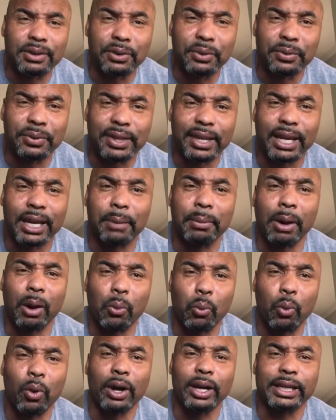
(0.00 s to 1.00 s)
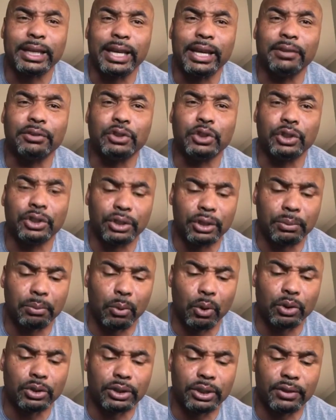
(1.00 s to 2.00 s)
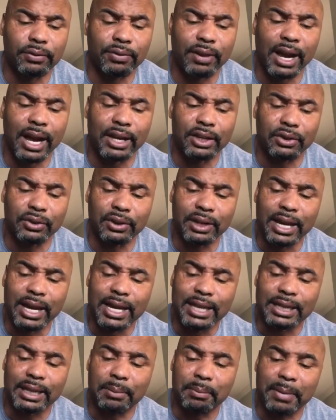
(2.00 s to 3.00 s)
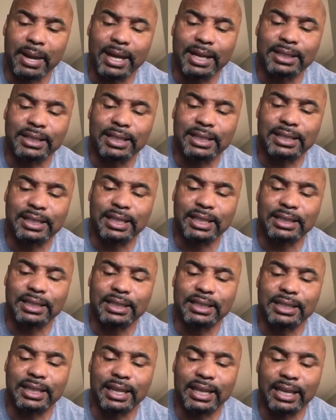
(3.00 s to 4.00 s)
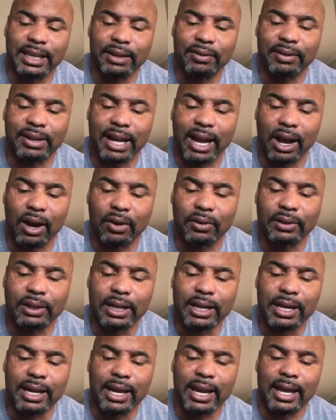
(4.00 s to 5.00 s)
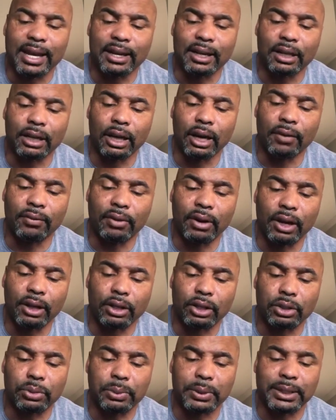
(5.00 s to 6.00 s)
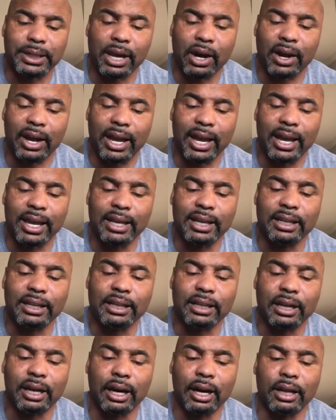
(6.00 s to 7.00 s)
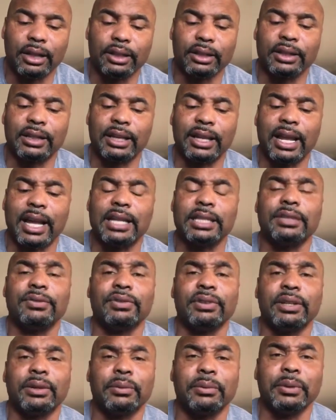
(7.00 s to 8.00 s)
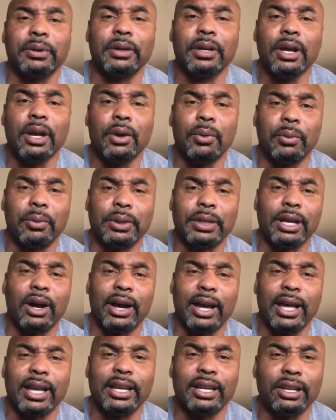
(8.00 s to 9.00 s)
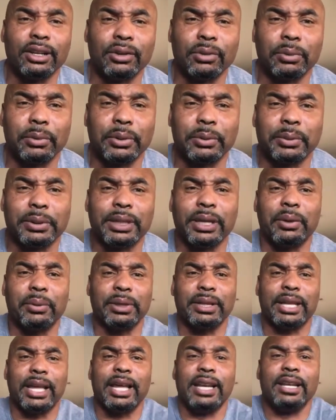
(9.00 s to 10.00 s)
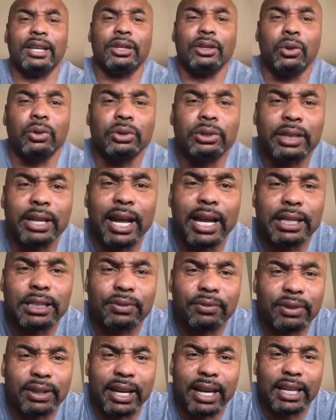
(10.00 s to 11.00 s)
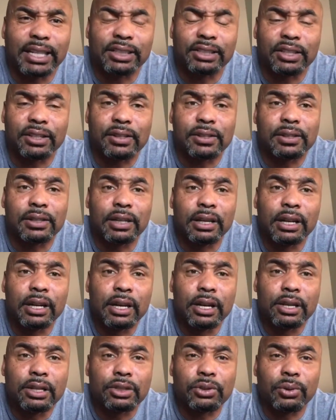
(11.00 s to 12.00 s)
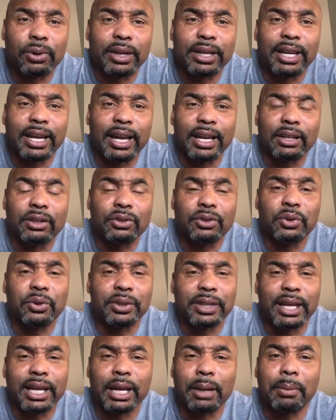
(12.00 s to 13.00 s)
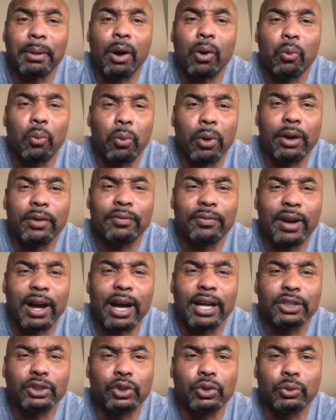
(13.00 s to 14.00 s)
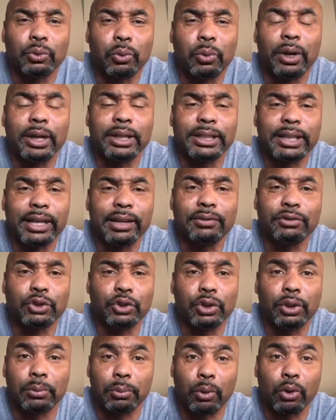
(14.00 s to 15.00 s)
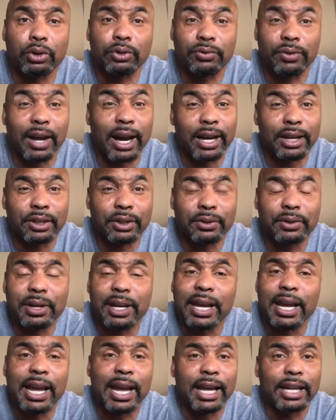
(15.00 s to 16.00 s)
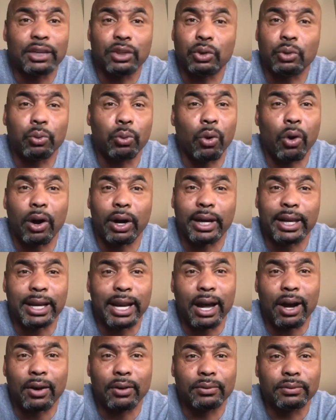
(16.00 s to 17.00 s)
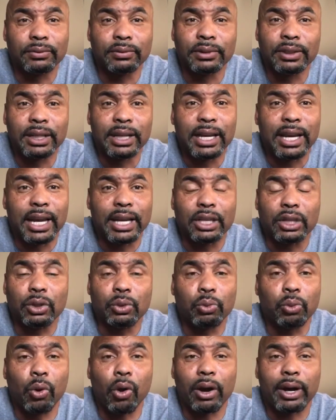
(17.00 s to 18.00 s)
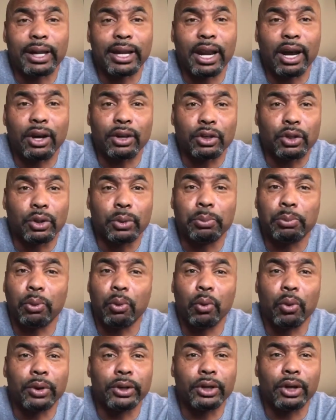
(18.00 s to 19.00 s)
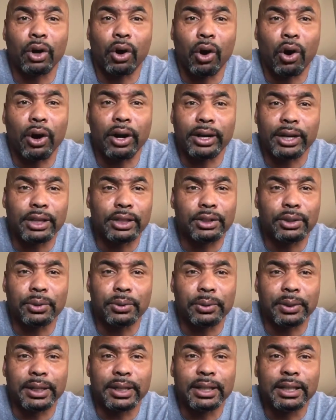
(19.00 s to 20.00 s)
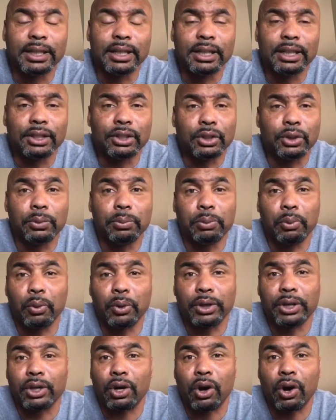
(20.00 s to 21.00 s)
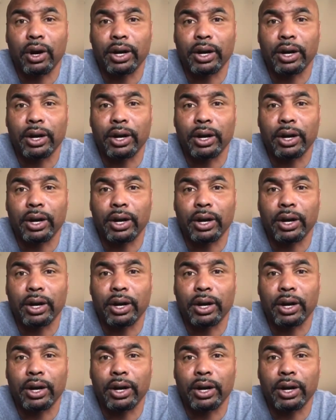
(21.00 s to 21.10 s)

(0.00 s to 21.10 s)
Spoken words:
think about what gives you your value, then make a decision to live it out and to love others without any other with any of those classifications. So again, you think about what gives you the most value, and you walk it out. And you walk it out, and you pour your heart into it. You pour your heart